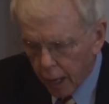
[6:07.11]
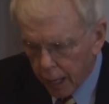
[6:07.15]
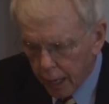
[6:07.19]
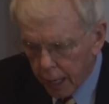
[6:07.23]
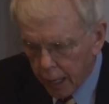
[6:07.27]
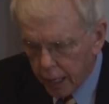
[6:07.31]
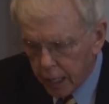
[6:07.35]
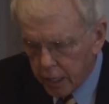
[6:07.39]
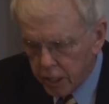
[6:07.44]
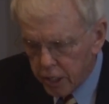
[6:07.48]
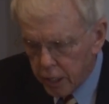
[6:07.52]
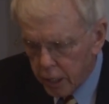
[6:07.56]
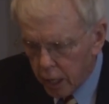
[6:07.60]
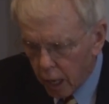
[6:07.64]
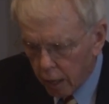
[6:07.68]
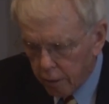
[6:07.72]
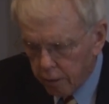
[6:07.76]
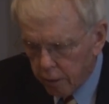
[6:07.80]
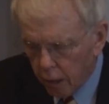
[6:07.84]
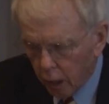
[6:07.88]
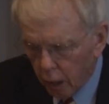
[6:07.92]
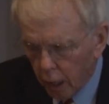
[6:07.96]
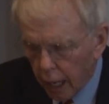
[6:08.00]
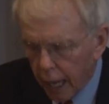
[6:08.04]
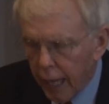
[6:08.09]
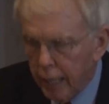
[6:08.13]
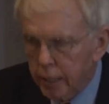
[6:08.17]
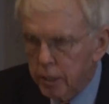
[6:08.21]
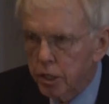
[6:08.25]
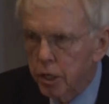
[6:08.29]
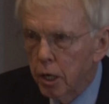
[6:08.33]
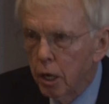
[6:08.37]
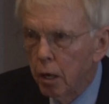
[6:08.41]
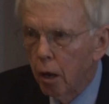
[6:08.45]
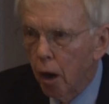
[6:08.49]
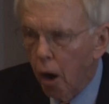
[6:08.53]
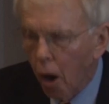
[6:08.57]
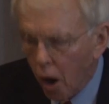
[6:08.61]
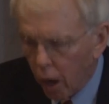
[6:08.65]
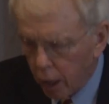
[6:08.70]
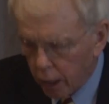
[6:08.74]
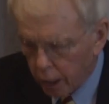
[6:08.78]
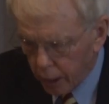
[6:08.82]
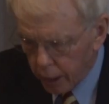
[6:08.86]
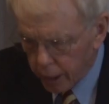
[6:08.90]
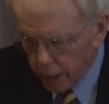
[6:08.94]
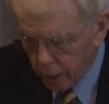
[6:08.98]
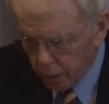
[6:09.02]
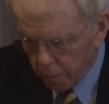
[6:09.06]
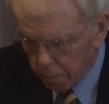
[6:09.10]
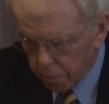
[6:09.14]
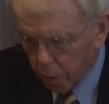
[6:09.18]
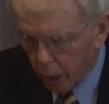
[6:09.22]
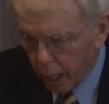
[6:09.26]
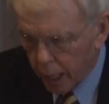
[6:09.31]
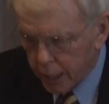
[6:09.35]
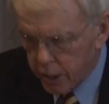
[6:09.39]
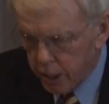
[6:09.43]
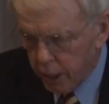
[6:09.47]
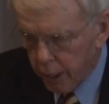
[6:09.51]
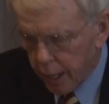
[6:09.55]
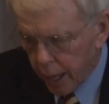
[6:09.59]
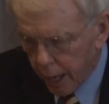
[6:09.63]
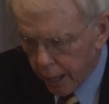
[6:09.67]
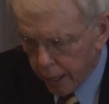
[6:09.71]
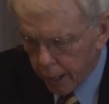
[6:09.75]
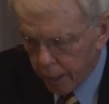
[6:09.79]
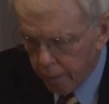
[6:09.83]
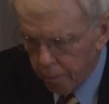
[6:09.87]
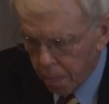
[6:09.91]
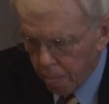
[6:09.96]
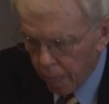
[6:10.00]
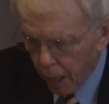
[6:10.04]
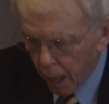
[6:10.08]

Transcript: it is nonetheless hardly unprecedented,